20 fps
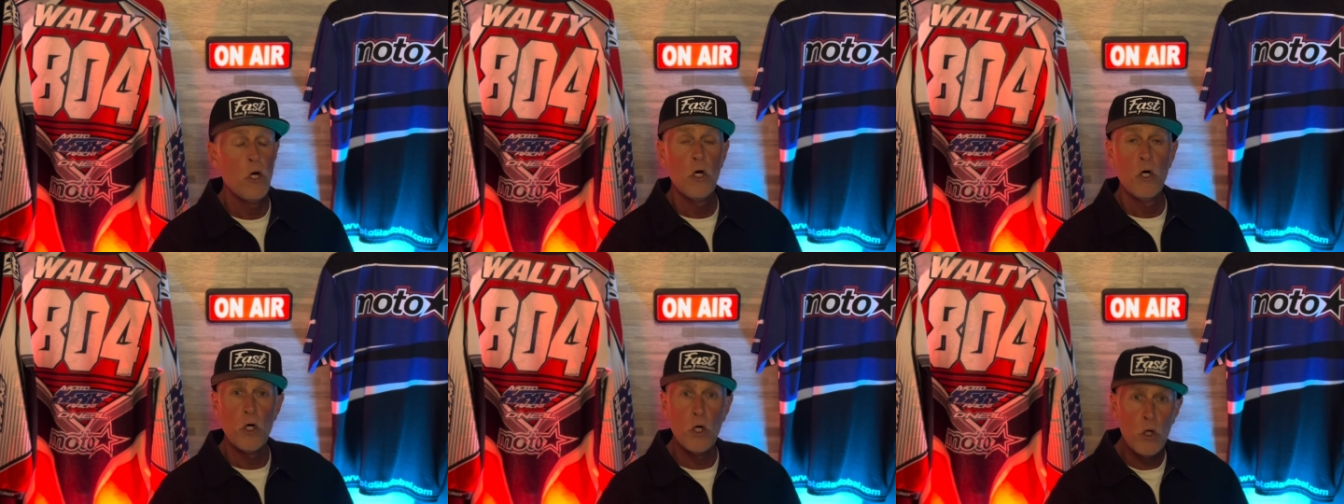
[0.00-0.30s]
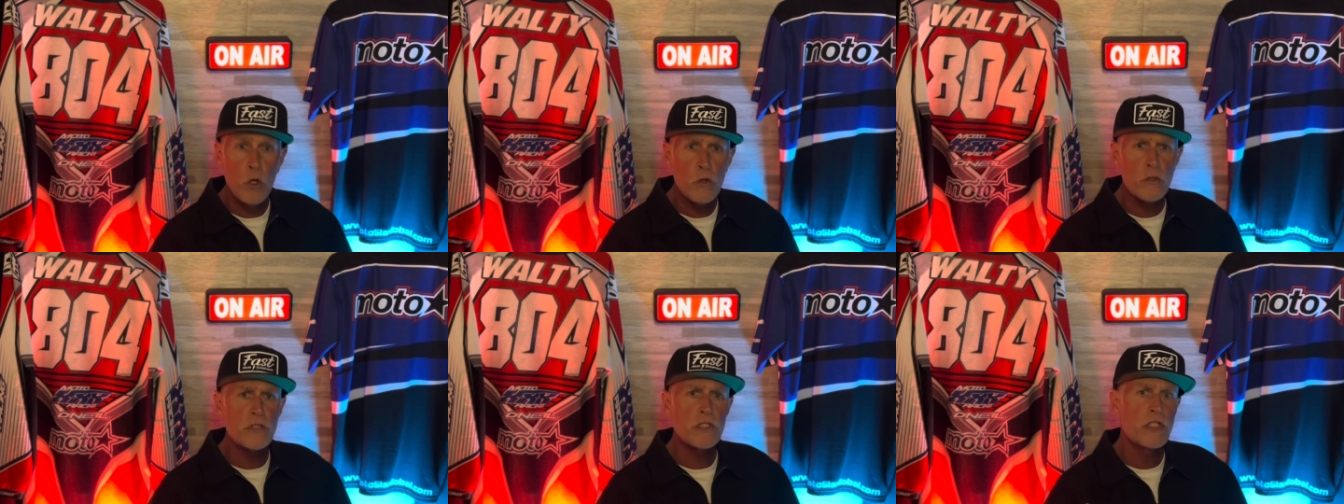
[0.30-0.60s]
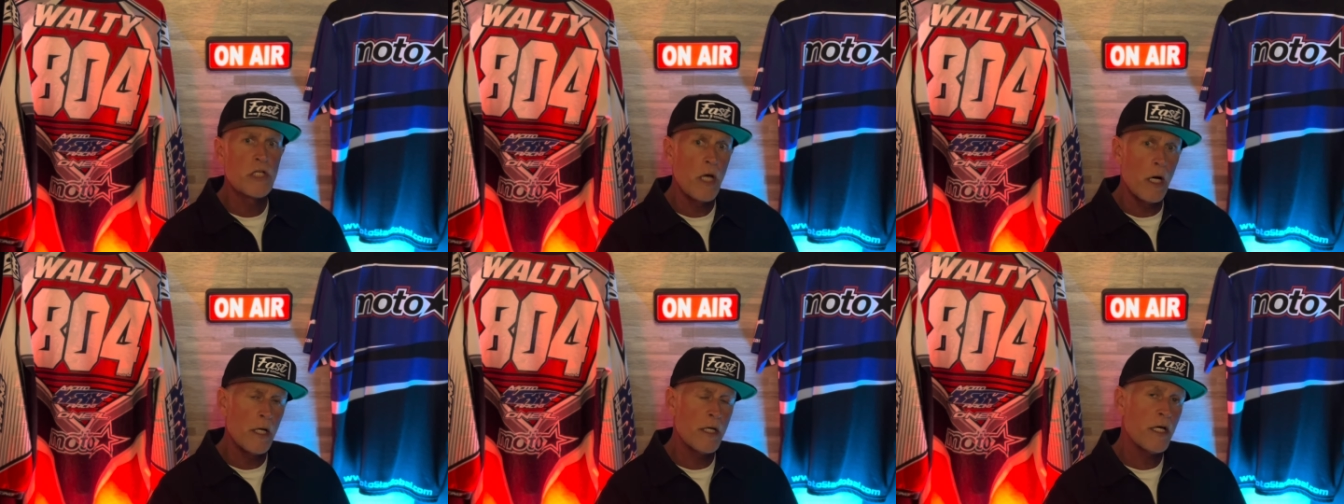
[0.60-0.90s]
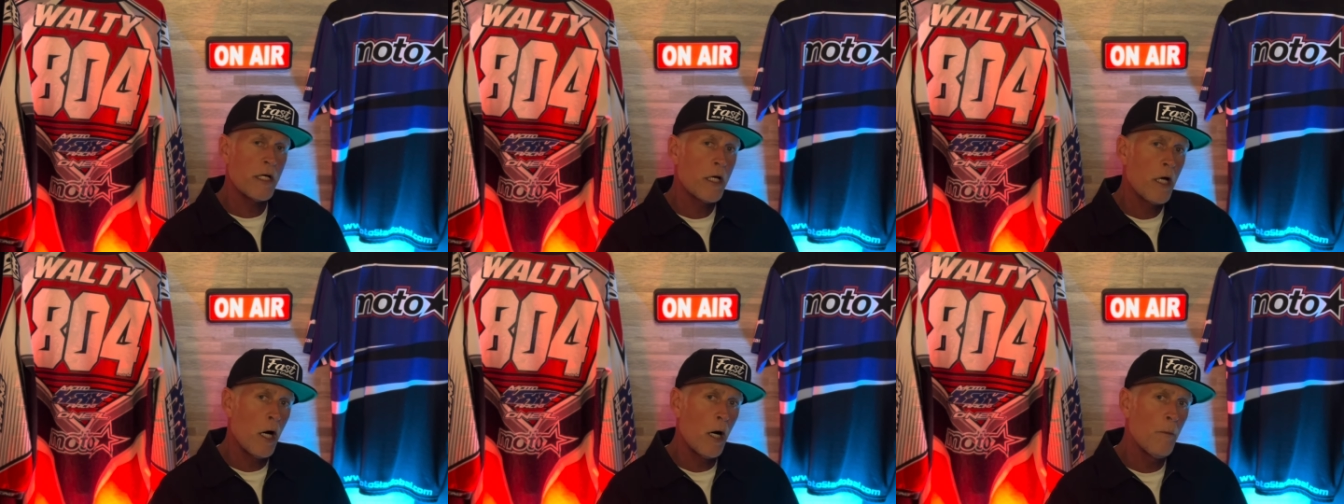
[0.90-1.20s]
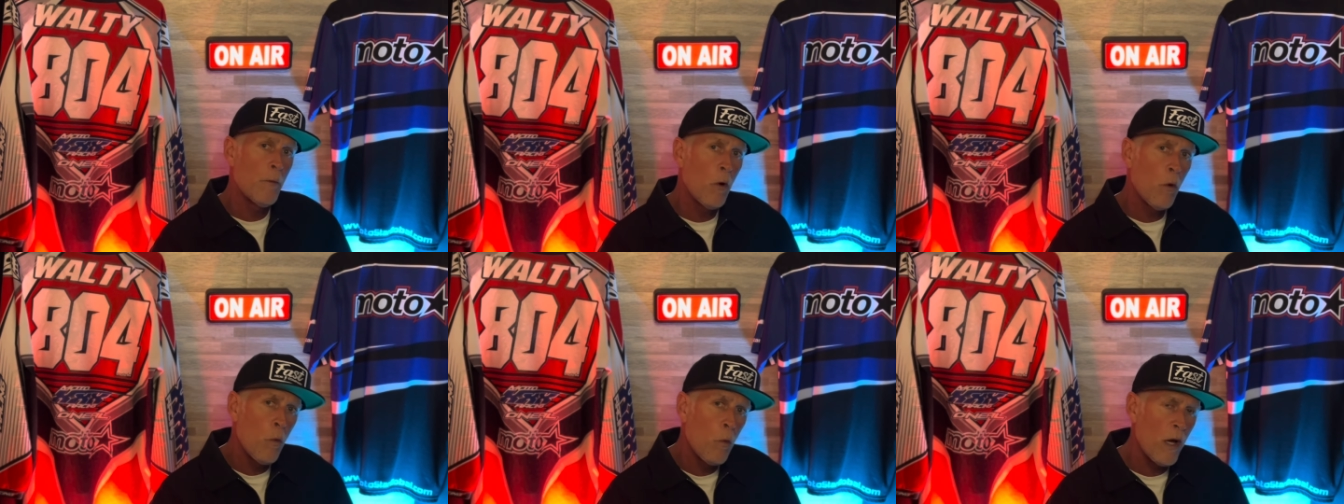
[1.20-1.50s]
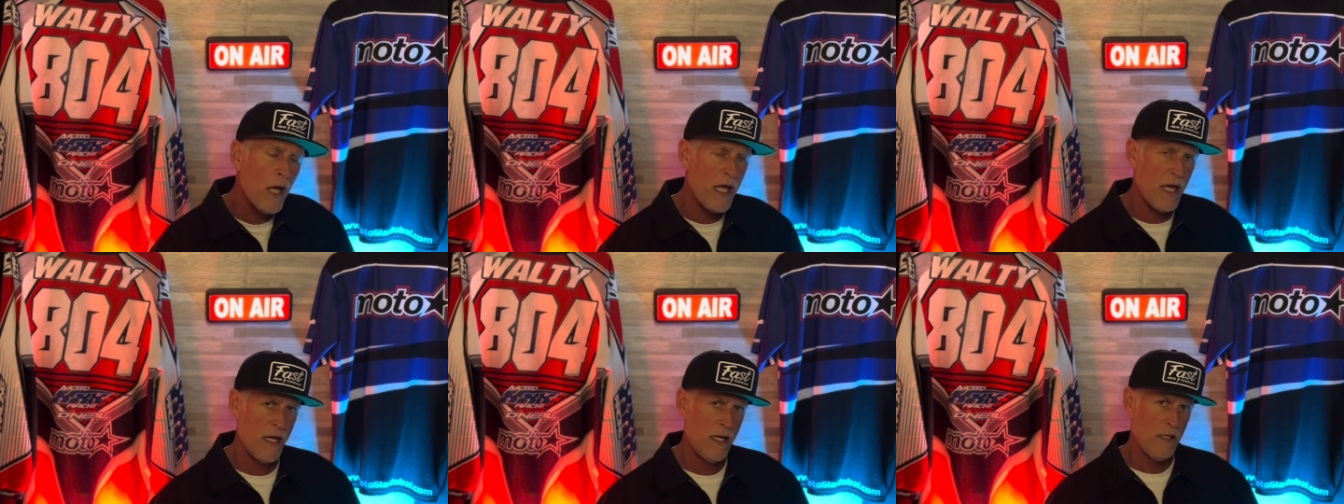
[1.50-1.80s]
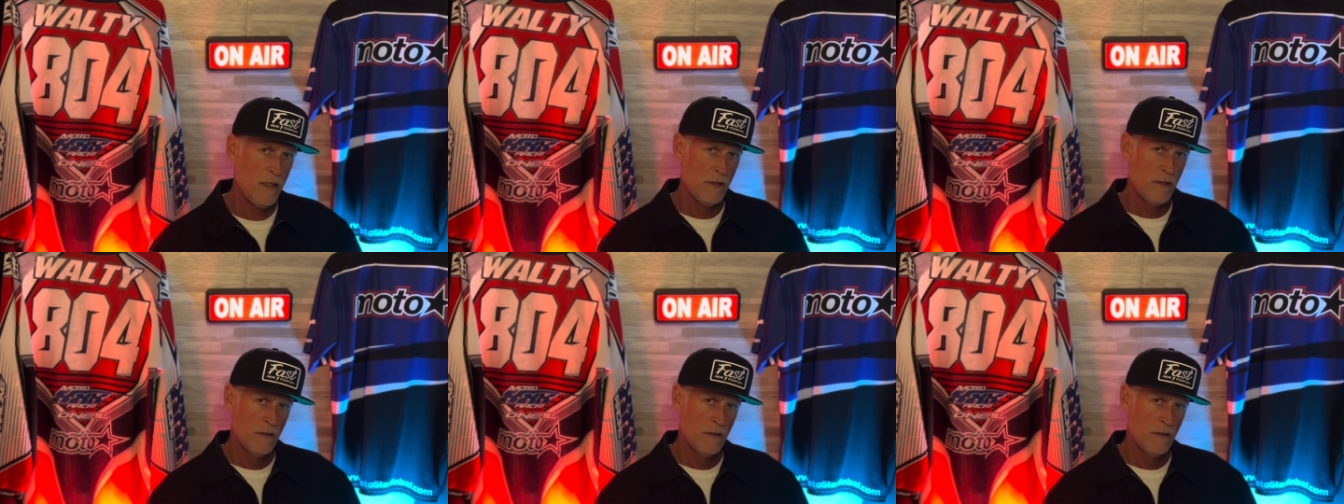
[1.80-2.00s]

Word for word: Who's going to come away